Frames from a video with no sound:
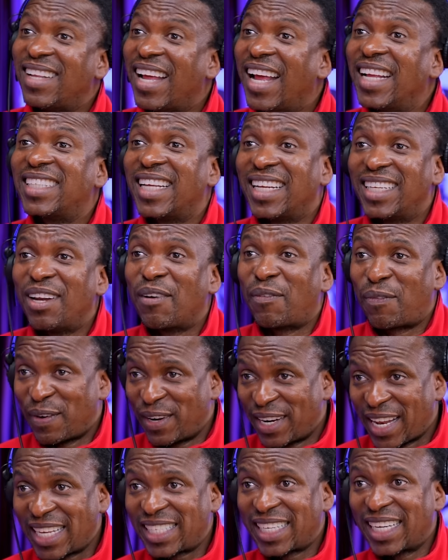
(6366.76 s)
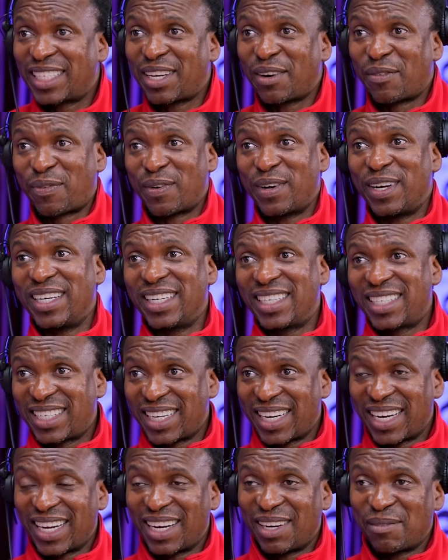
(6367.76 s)
a different
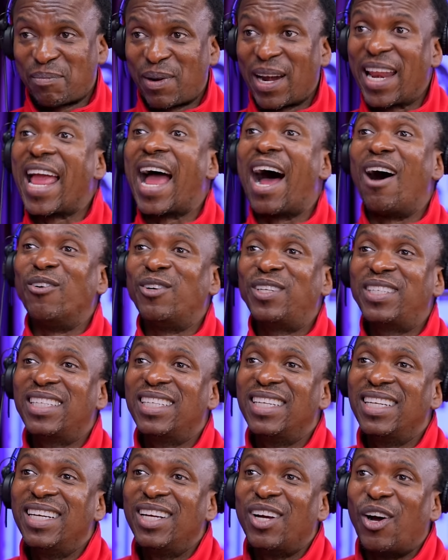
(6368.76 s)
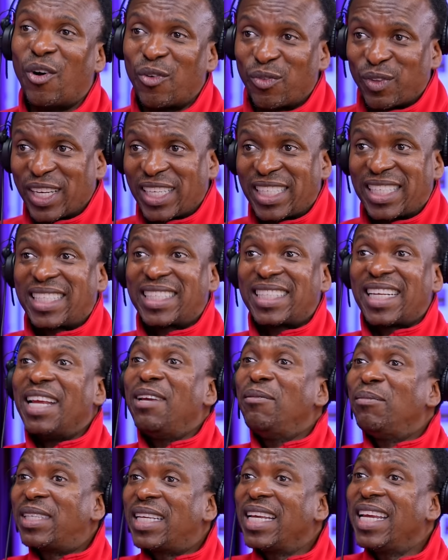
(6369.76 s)
play out of the
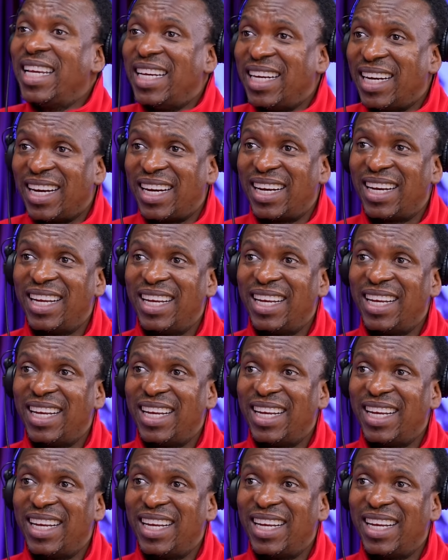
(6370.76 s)
same scene.